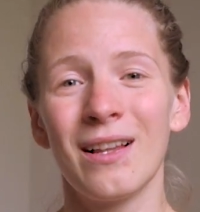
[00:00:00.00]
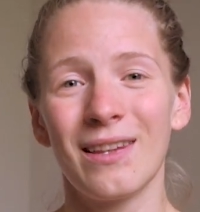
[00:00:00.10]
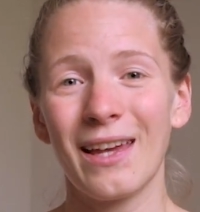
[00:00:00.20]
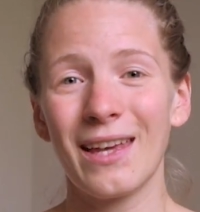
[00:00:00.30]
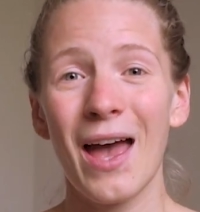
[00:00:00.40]

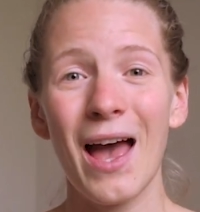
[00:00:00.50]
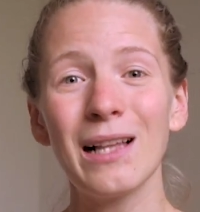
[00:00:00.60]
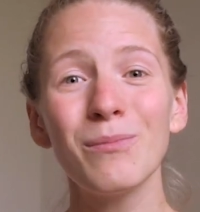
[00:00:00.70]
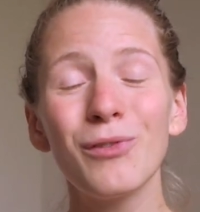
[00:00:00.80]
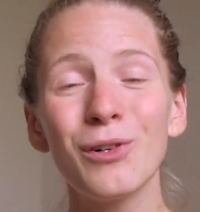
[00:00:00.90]
like
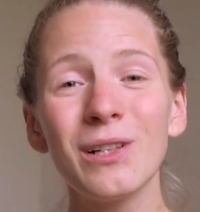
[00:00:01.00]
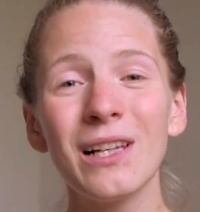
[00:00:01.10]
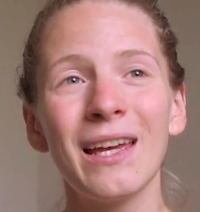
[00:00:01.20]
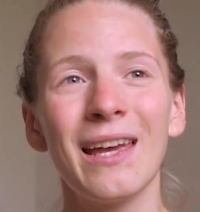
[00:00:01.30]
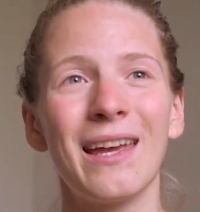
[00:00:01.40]
helpful
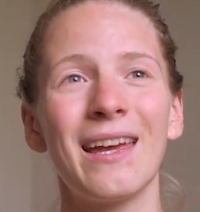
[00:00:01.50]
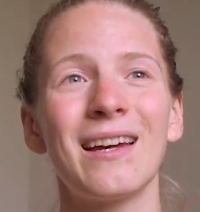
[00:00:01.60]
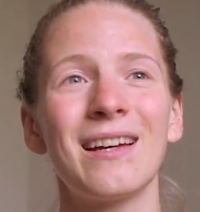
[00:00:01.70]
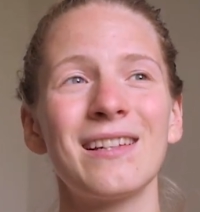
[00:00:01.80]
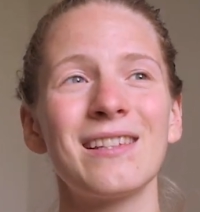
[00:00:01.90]

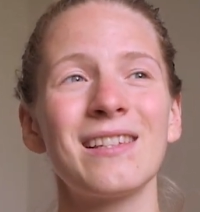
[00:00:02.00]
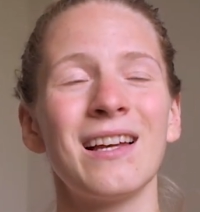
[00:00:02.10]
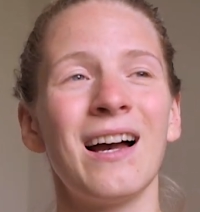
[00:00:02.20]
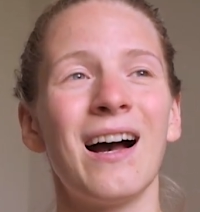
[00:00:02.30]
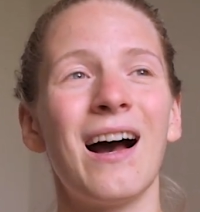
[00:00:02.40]
and
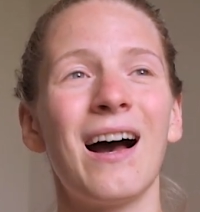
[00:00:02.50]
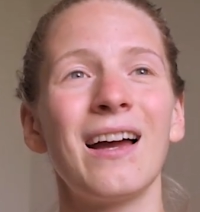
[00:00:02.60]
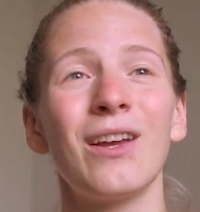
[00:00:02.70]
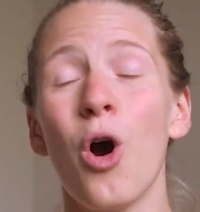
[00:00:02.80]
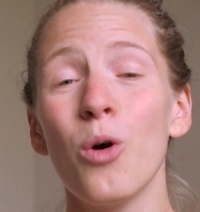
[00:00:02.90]

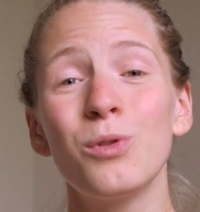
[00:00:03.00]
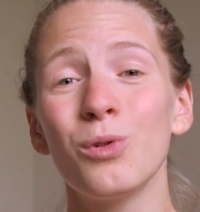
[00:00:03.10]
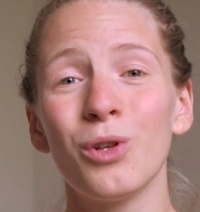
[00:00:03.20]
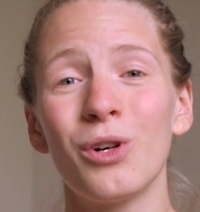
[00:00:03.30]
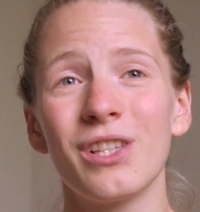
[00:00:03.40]
I hope
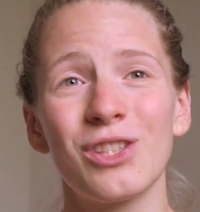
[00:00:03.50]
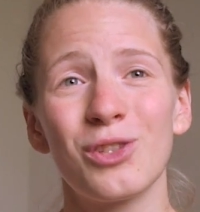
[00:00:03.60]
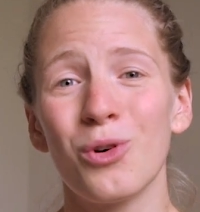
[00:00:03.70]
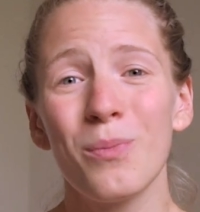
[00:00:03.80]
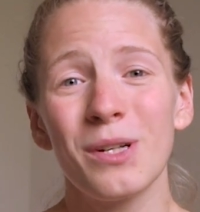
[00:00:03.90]
to learn
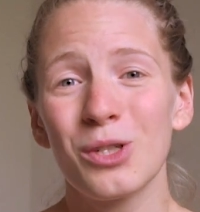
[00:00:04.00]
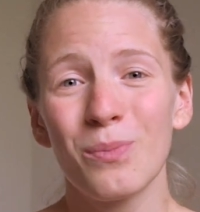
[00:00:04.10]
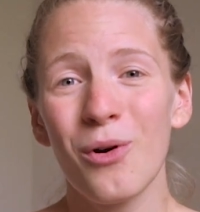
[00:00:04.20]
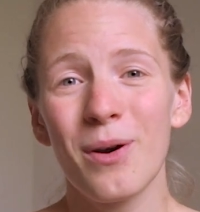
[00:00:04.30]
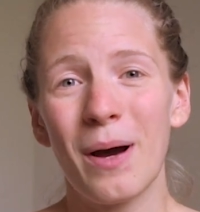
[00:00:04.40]
so much
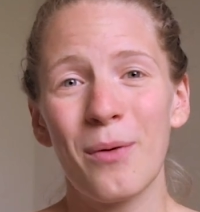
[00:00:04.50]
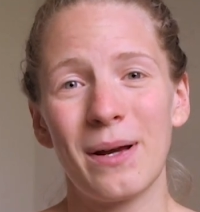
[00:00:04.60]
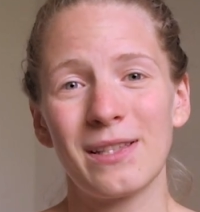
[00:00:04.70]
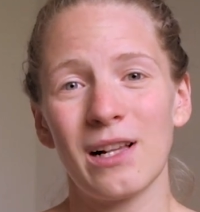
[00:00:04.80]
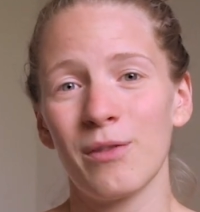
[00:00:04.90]
more about
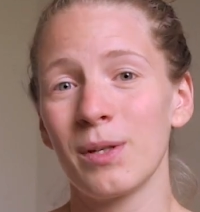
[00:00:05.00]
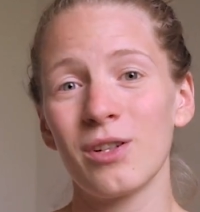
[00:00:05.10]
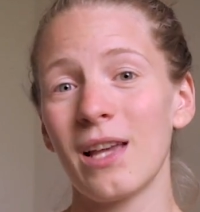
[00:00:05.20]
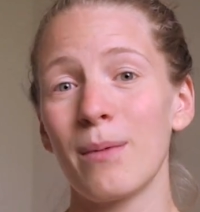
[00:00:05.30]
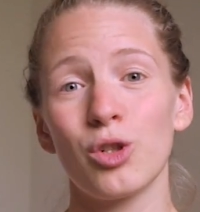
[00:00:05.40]
myself
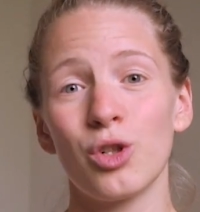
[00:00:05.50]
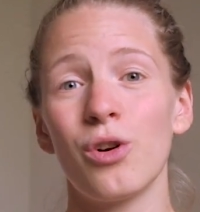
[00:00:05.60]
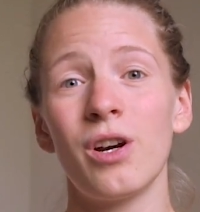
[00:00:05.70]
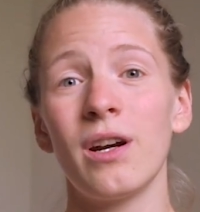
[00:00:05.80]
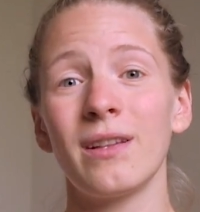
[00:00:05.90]
because I'm
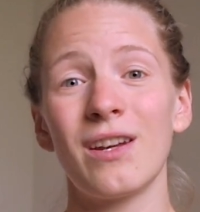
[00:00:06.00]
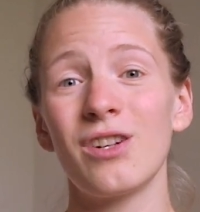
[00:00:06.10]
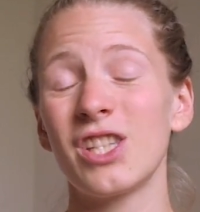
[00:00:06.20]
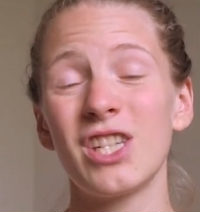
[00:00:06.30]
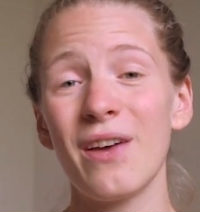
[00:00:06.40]
sure there
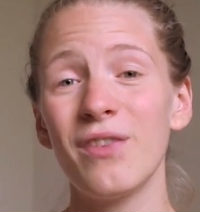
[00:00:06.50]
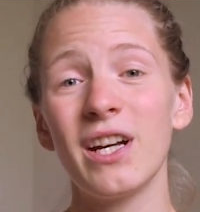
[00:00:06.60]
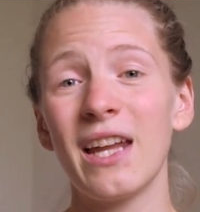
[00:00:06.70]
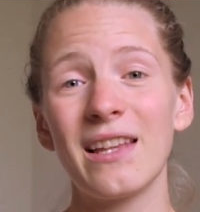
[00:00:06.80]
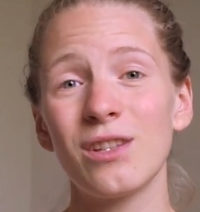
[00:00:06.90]
is never
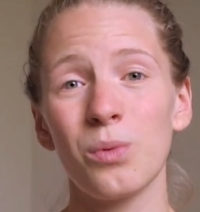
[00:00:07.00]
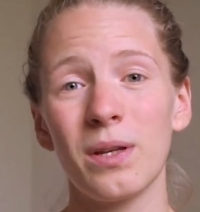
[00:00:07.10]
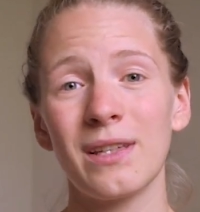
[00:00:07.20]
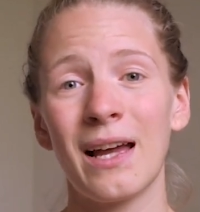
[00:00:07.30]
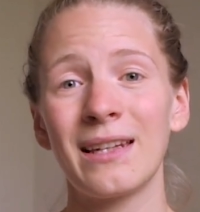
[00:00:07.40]
an end to
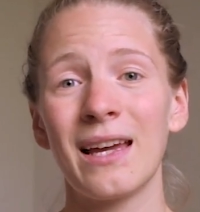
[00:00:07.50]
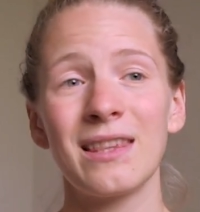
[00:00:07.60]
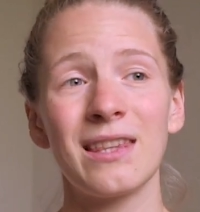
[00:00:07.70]
it. And I